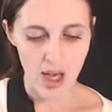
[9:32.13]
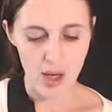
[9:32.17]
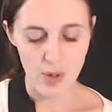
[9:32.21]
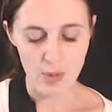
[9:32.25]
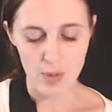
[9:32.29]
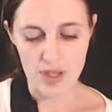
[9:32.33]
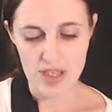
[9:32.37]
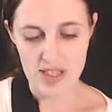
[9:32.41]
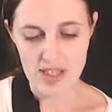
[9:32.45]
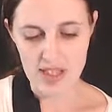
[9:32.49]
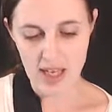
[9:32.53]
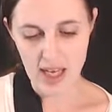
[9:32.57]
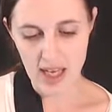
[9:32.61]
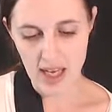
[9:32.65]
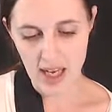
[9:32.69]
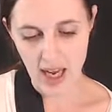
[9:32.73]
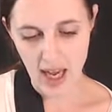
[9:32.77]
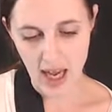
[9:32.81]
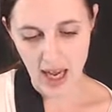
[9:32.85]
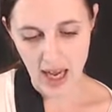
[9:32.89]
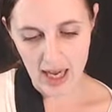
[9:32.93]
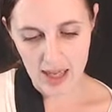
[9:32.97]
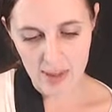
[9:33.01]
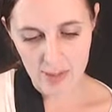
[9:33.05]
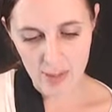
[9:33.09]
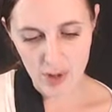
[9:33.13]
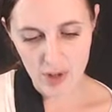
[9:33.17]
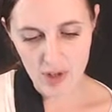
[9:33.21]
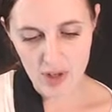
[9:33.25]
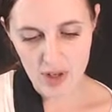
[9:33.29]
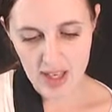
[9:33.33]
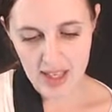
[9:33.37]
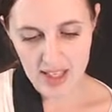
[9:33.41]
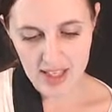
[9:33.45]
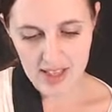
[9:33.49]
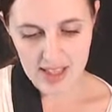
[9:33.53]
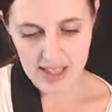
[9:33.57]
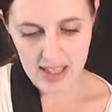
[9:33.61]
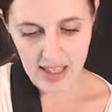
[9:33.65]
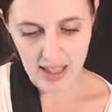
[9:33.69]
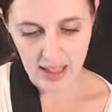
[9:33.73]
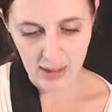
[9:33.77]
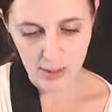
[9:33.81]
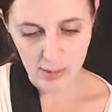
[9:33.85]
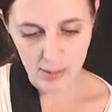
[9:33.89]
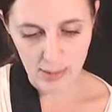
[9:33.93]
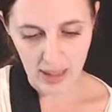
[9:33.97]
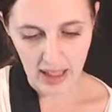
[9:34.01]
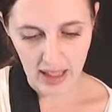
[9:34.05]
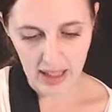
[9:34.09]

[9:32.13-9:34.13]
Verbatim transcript: And we say, I am crediting